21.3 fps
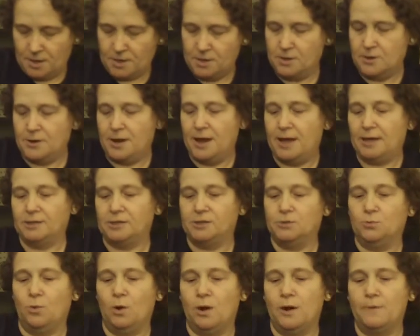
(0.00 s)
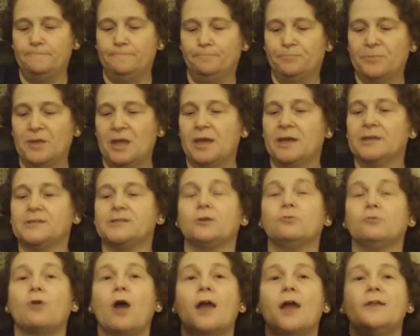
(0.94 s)
Your next one is a
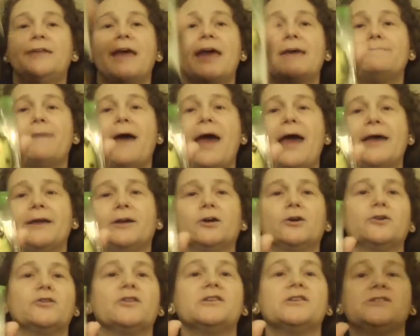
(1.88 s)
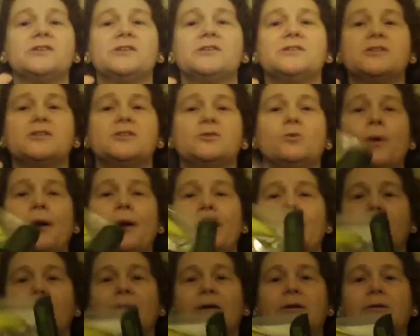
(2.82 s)
Grande Banger. This is a
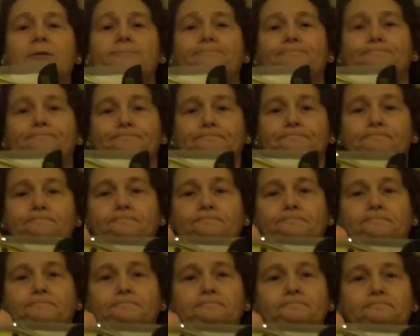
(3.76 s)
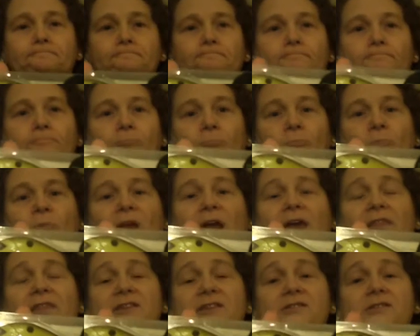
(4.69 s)
square bill,
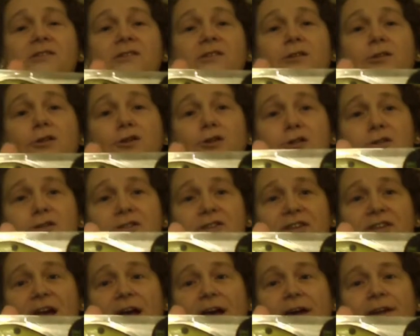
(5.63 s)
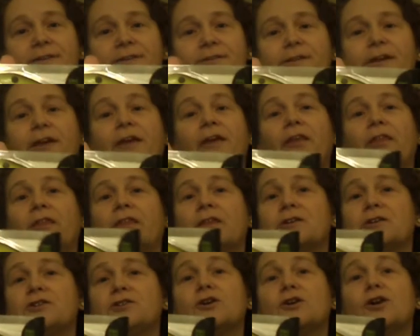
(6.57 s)
and this is the large size.
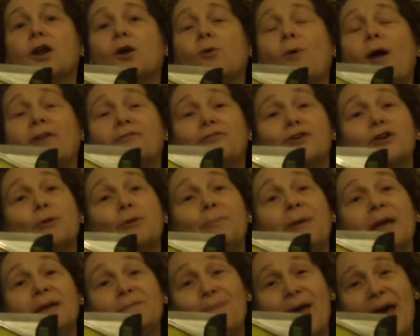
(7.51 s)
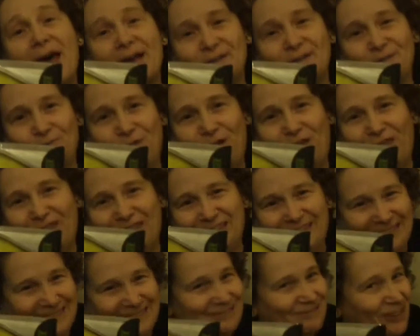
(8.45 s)
This you're going to go after your big bass with.
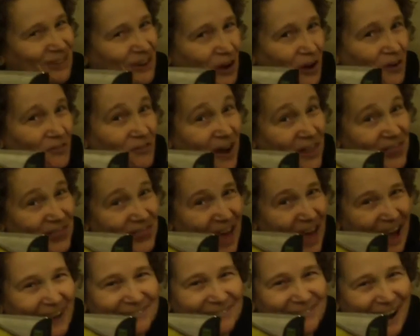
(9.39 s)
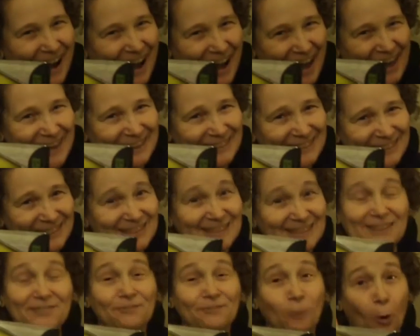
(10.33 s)
We all want that, right?
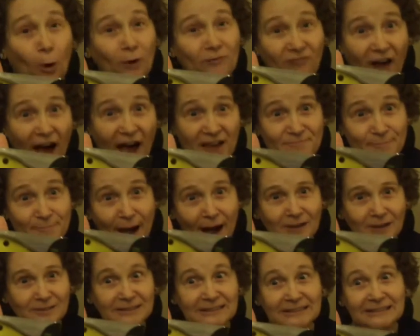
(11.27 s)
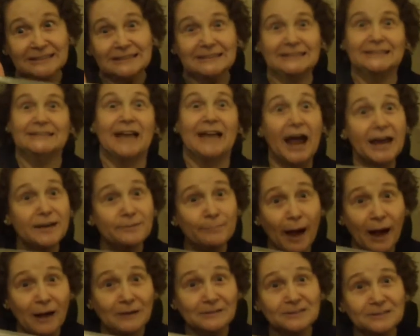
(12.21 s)
The 4 or 5 pounder, 9
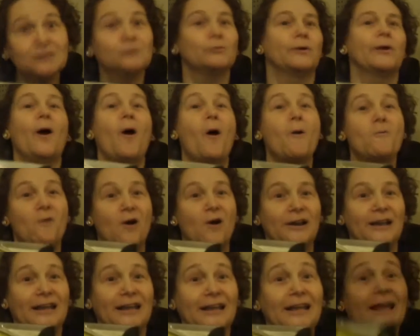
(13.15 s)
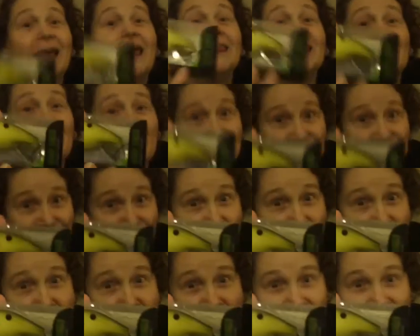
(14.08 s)
pounder, we all want it. Let's
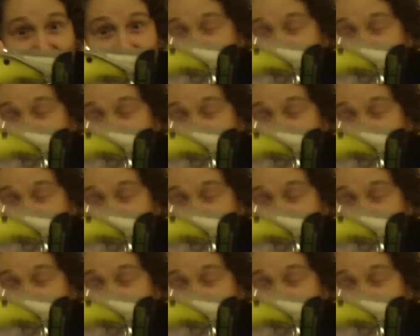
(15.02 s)
go after